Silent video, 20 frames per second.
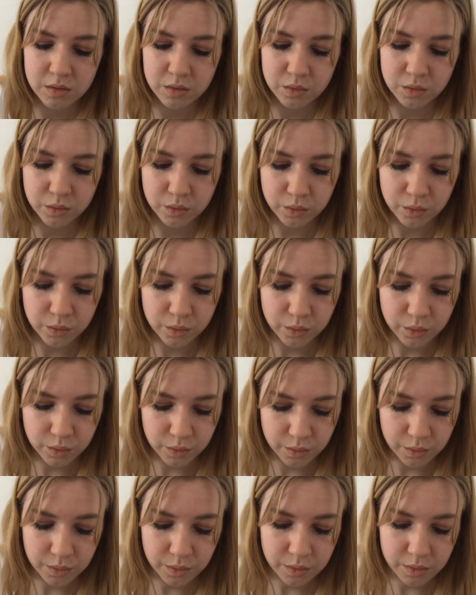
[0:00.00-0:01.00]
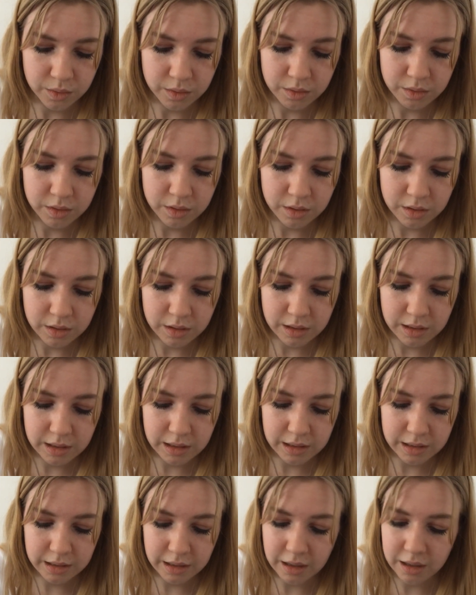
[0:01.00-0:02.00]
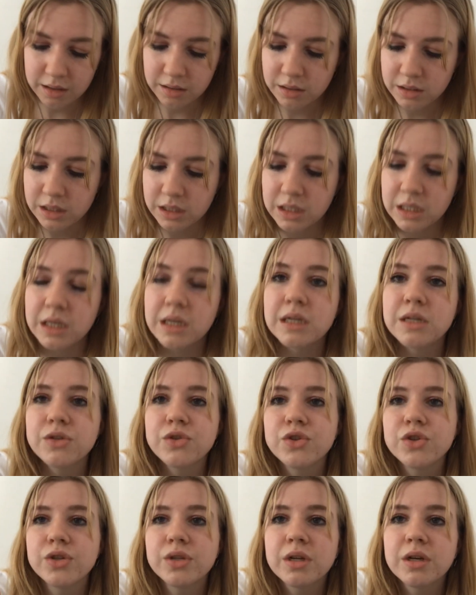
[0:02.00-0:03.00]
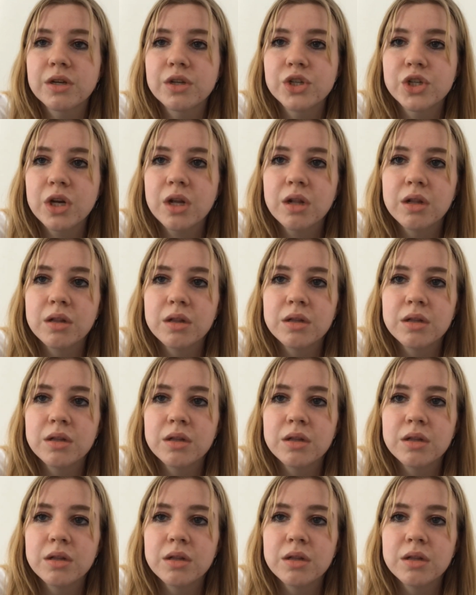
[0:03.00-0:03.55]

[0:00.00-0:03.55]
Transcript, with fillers: Ooh. And yeah, it is just like a gel.